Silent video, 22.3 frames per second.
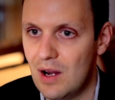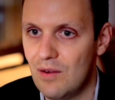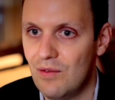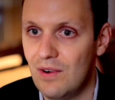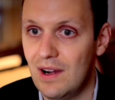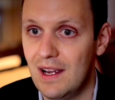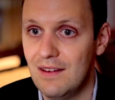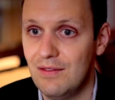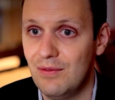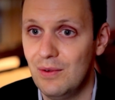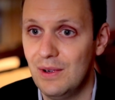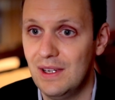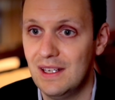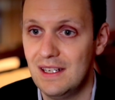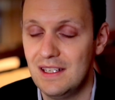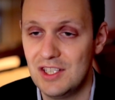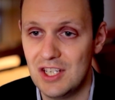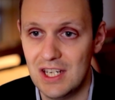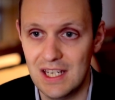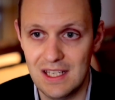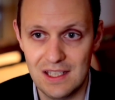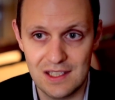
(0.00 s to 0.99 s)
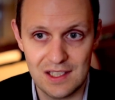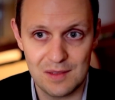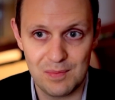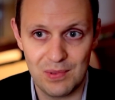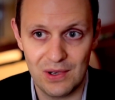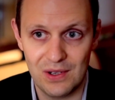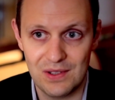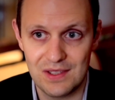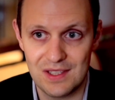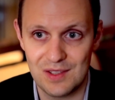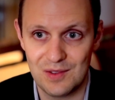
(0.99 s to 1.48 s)
right, if we're going to change this
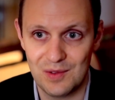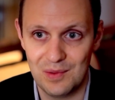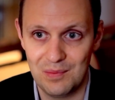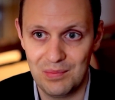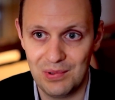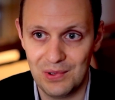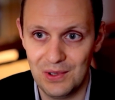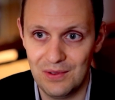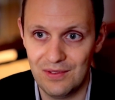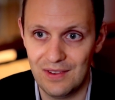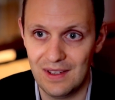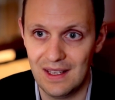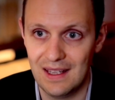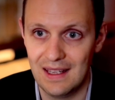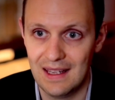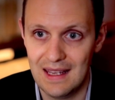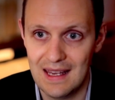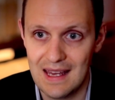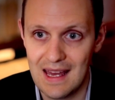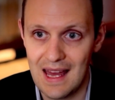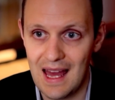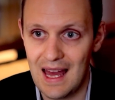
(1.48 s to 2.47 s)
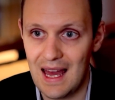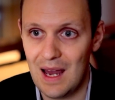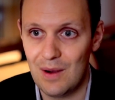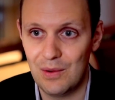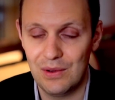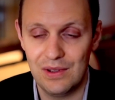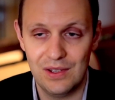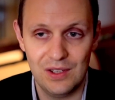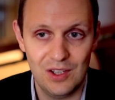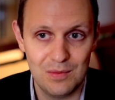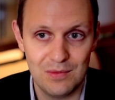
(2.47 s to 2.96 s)
process or improve it, how are
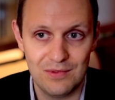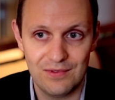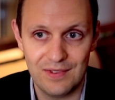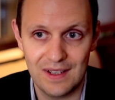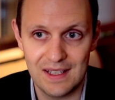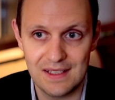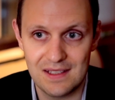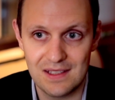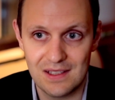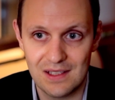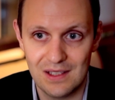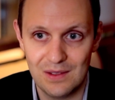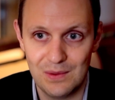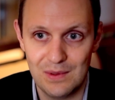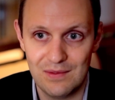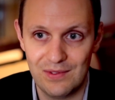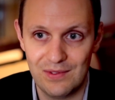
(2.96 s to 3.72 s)
the human factors going to